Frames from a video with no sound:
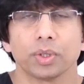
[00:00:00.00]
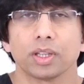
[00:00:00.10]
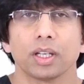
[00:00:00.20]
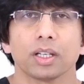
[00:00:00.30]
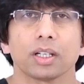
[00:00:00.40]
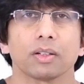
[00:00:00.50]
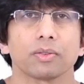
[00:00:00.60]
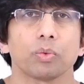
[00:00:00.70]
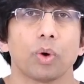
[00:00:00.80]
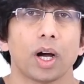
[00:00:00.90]
we think
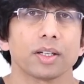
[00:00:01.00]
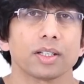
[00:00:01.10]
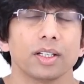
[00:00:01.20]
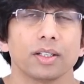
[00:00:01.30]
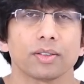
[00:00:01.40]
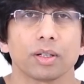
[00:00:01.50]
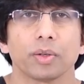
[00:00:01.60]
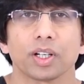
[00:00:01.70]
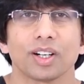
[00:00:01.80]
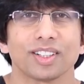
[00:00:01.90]
of what is
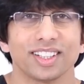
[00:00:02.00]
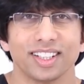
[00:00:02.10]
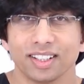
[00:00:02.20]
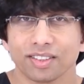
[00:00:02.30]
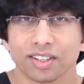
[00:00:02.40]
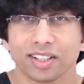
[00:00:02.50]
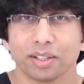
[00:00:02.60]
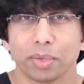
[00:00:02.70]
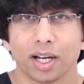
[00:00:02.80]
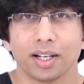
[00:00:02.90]
going on in the inside of
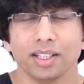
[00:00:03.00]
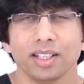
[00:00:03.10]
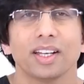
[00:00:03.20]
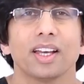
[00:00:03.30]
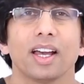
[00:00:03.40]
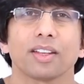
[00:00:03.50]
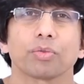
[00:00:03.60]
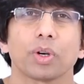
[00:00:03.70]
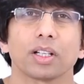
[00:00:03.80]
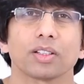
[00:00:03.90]
the body as
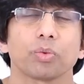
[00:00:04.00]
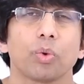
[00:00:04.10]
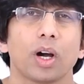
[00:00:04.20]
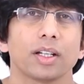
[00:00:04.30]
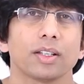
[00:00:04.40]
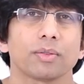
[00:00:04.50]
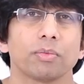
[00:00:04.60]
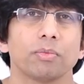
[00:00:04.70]
well as what is